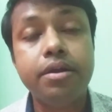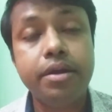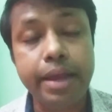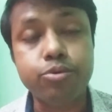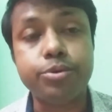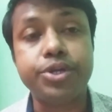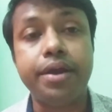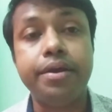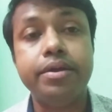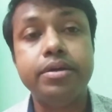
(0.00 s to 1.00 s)
absorption,
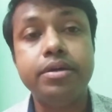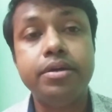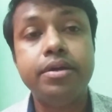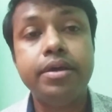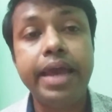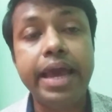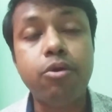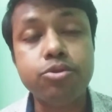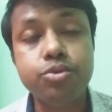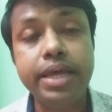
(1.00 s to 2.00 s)
and
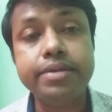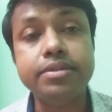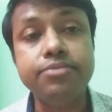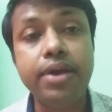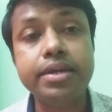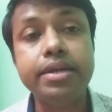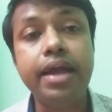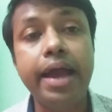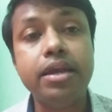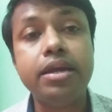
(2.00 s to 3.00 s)
also there is a defect in
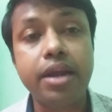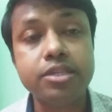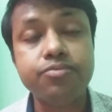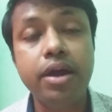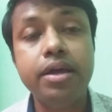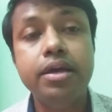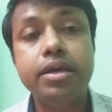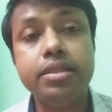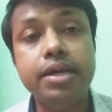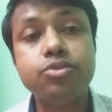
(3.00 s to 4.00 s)
iron transfer.
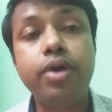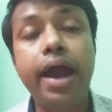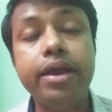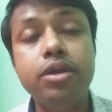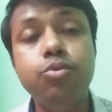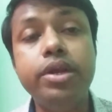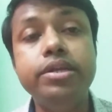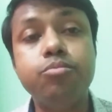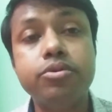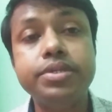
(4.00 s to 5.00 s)
That's why iron will
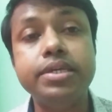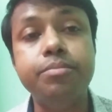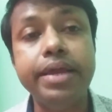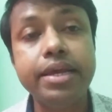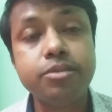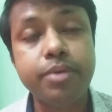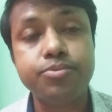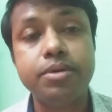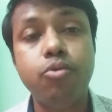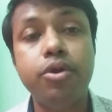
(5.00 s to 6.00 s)
deposit in various parts
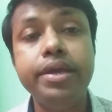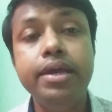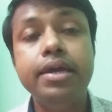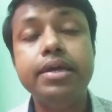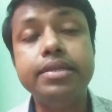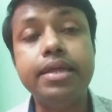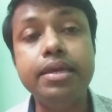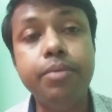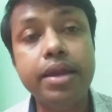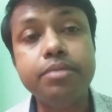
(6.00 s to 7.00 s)
of the body. In the
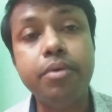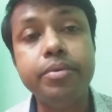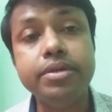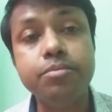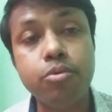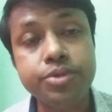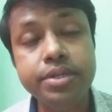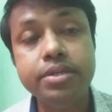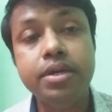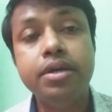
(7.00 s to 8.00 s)
liver it may be
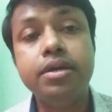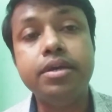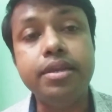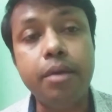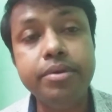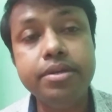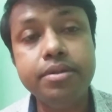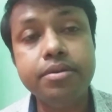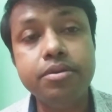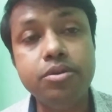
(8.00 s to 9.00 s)
deposit in
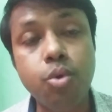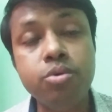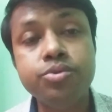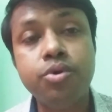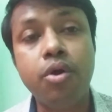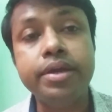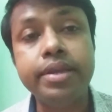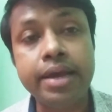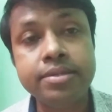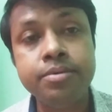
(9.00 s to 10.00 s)
heavy dose or in
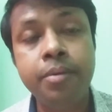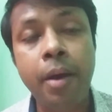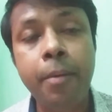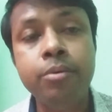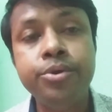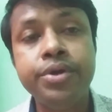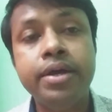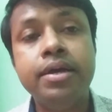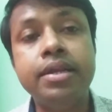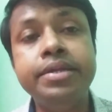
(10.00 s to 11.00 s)
excessive amount,
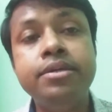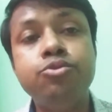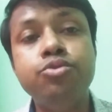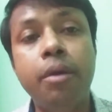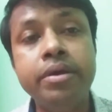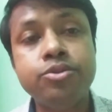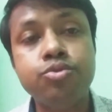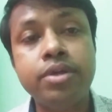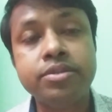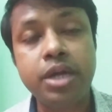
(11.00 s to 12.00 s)
leading to damage to
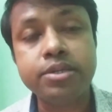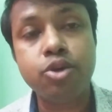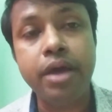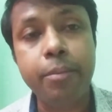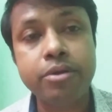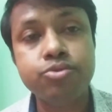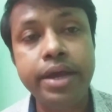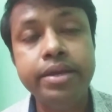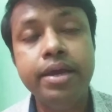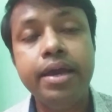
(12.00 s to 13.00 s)
the structure of the
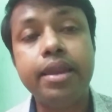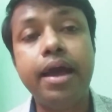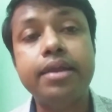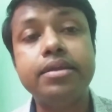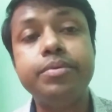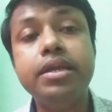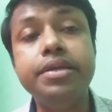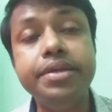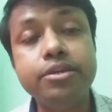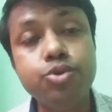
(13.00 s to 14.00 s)
hepatocyte and ultimately
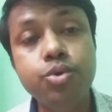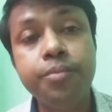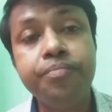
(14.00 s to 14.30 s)
leading to